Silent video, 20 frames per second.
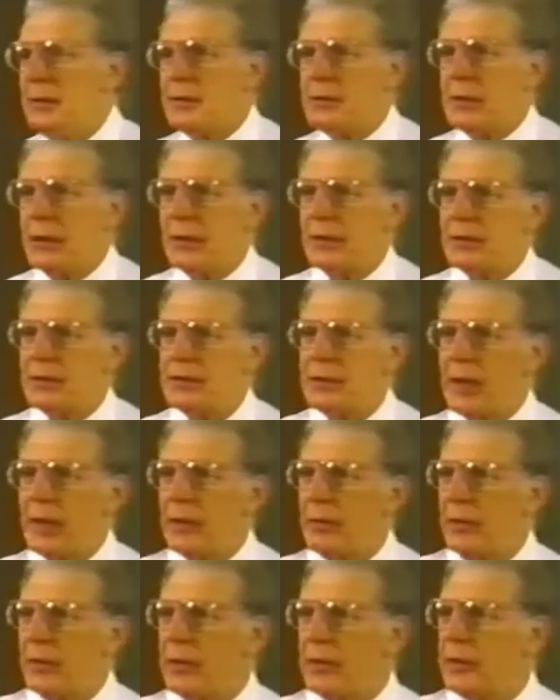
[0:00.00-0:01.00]
So I
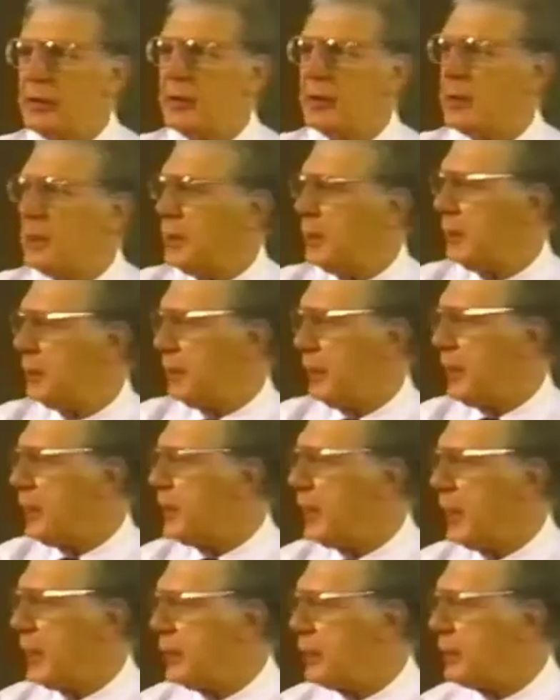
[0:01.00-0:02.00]
decided we couldn't
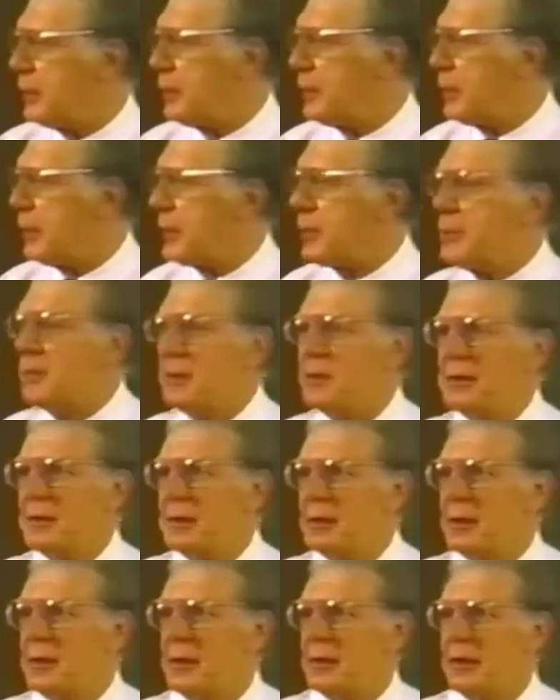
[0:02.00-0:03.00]
tolerate that in a big
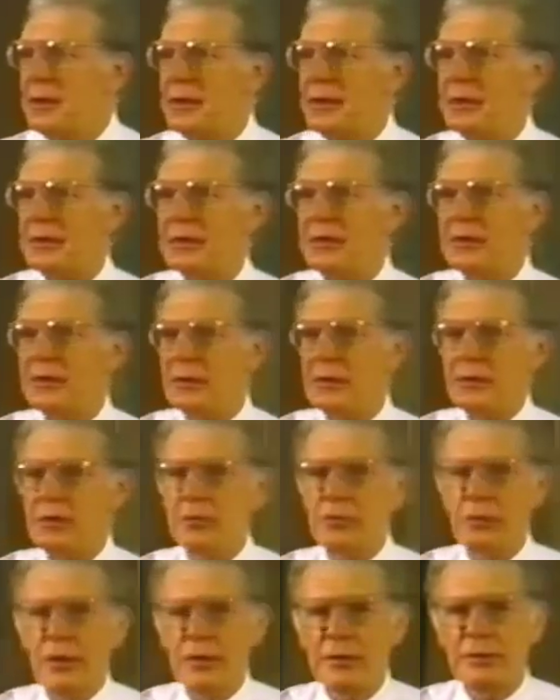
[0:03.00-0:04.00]

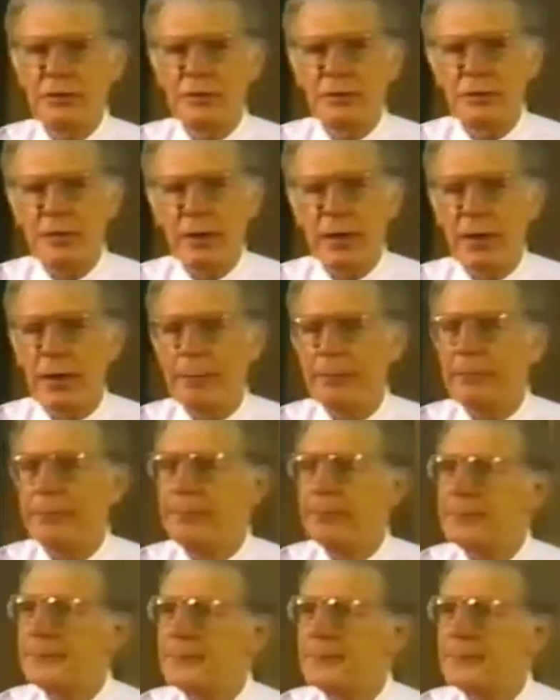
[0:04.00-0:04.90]
construction job.